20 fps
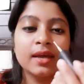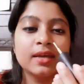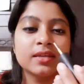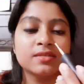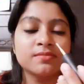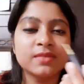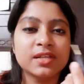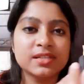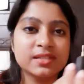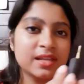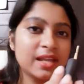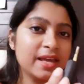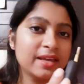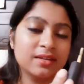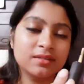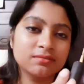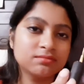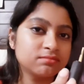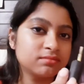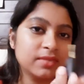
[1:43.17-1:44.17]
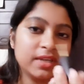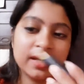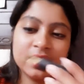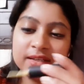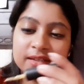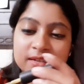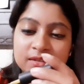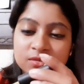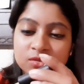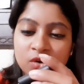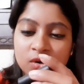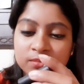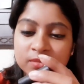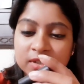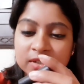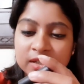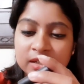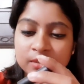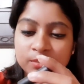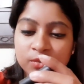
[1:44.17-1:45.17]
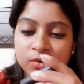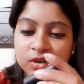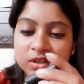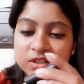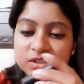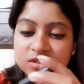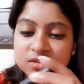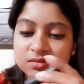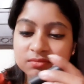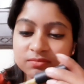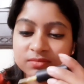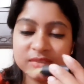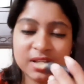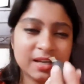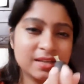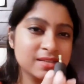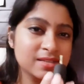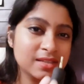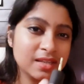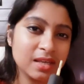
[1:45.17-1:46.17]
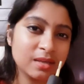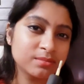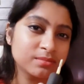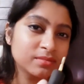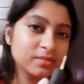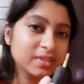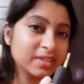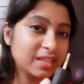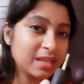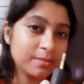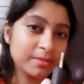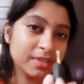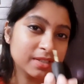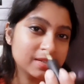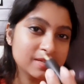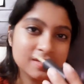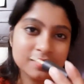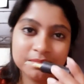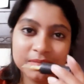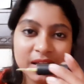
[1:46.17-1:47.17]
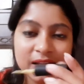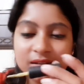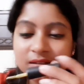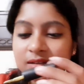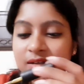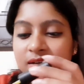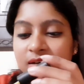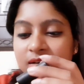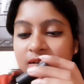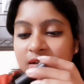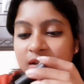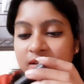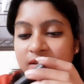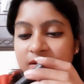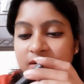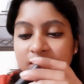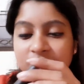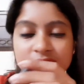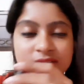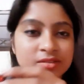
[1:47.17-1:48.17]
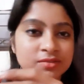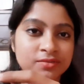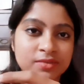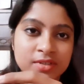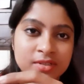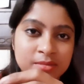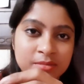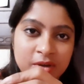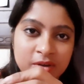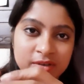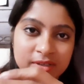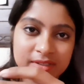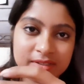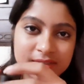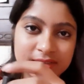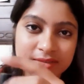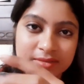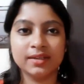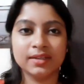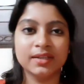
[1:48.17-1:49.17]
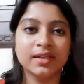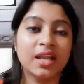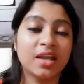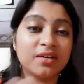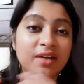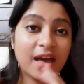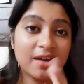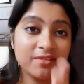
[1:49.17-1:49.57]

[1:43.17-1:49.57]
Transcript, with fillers: it smells like any normal nail polish that same chemically smell nothing different about it now